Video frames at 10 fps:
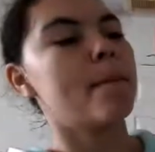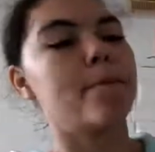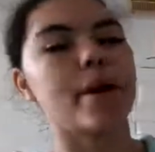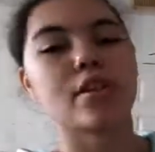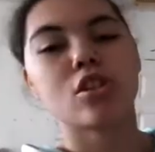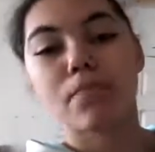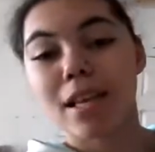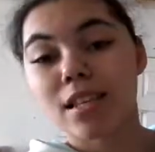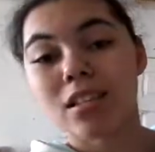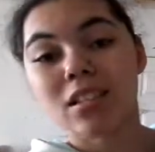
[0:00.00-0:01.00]
but just
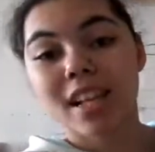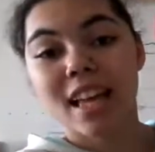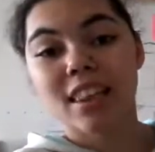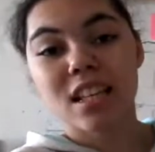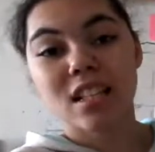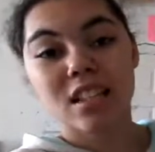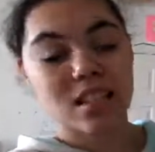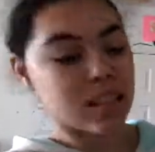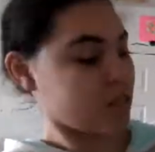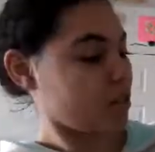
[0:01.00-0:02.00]
basically look at this,
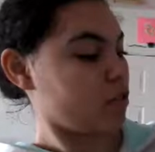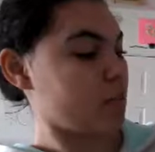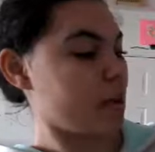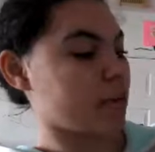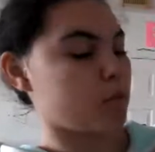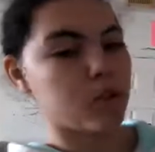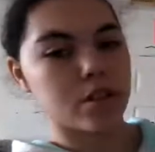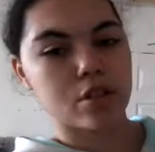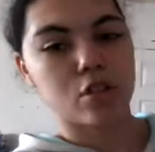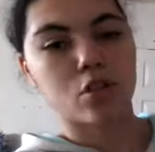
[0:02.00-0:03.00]
well, maybe the
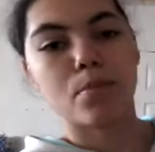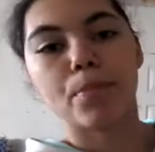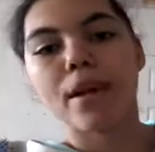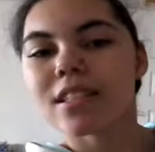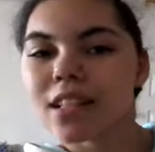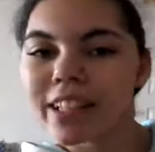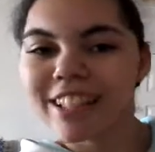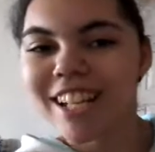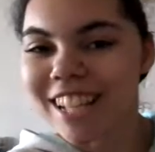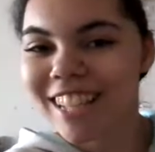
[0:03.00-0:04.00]
woods too, but basically
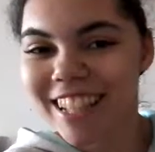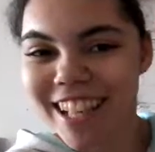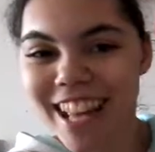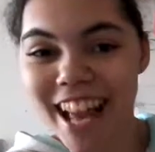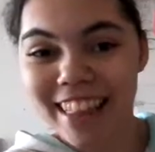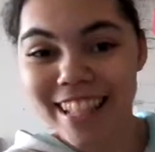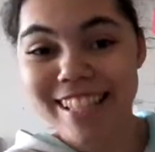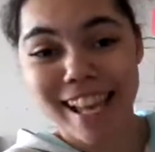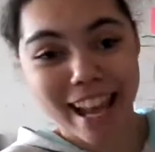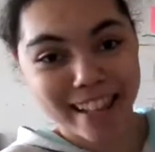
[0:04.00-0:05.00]
just looking at
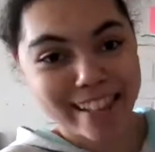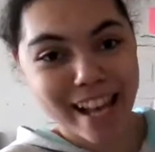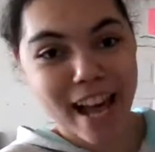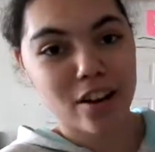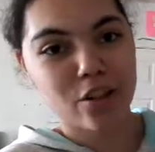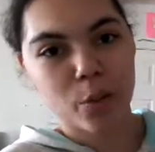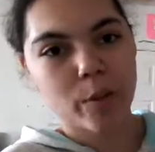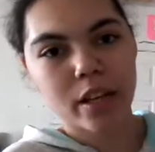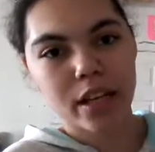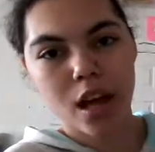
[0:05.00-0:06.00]
this and the title, you
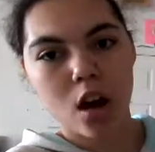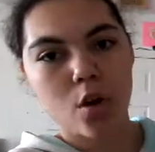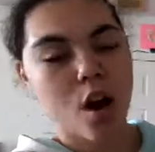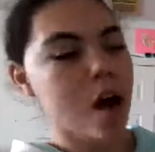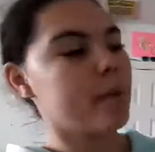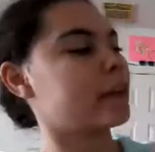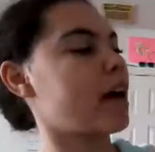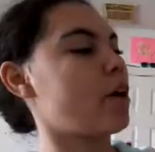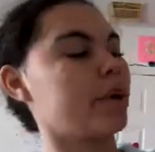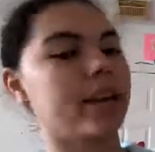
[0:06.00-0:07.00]
wouldn't know
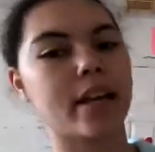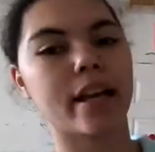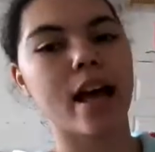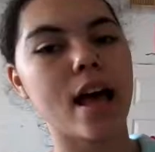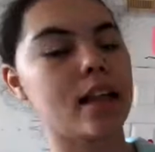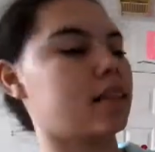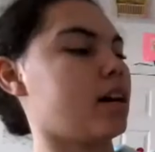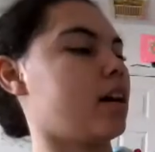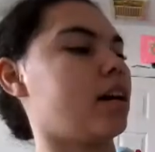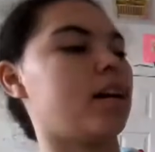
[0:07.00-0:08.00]
without reading
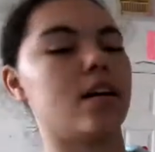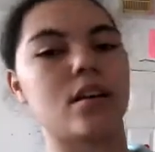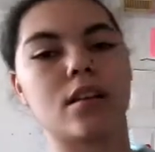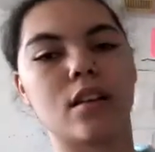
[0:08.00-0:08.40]
the